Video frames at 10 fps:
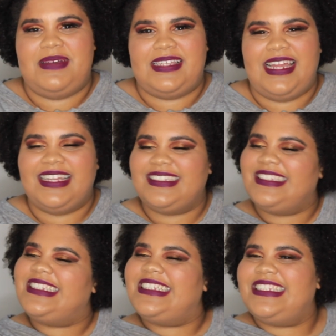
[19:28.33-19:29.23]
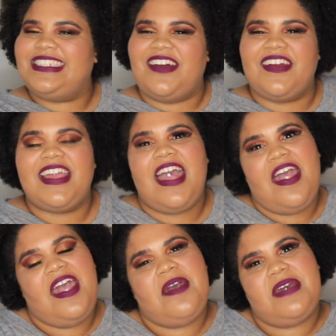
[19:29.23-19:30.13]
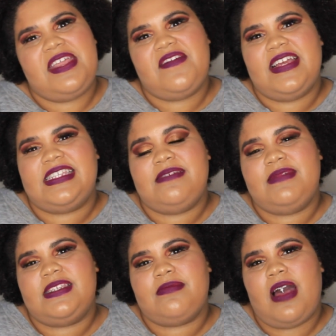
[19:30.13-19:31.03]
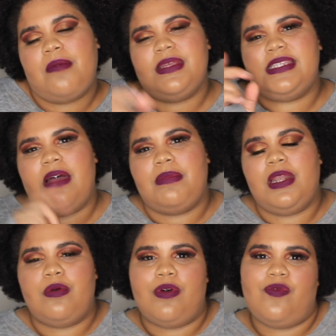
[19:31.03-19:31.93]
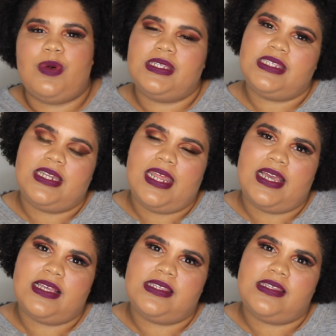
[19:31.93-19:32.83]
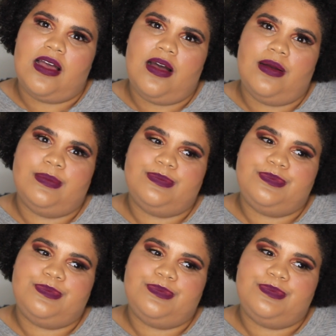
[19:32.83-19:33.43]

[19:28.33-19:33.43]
excited. Sorry. But anyways, leave me some comments down below of what's the next, I